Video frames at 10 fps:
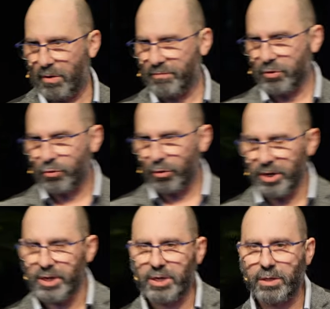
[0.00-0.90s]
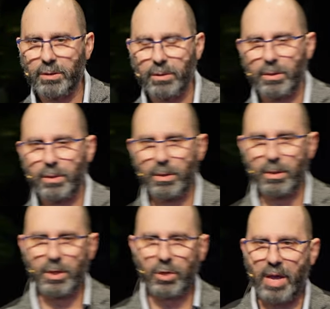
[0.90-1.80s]
of the Greek
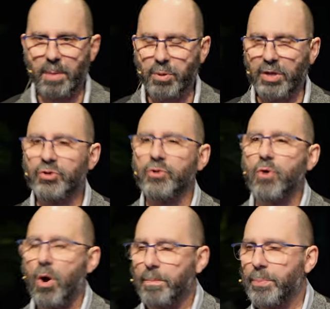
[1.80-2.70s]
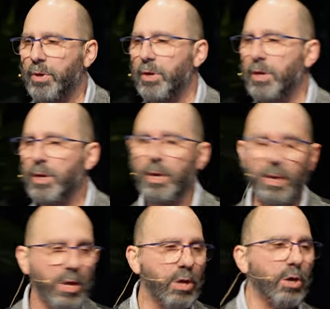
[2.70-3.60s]
can be, do not be
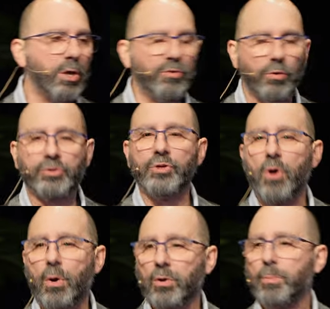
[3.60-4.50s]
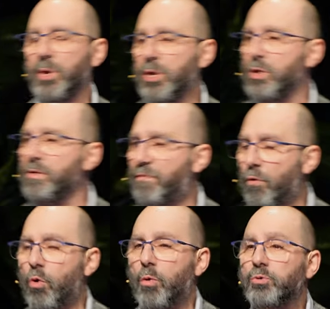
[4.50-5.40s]

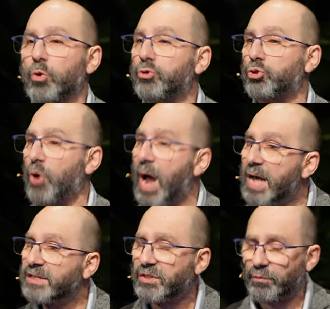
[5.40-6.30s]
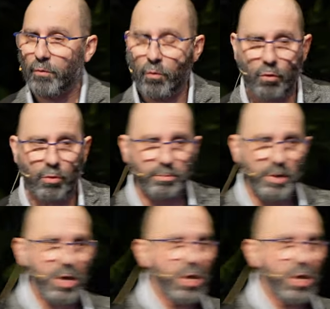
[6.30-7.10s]
conformed or transformed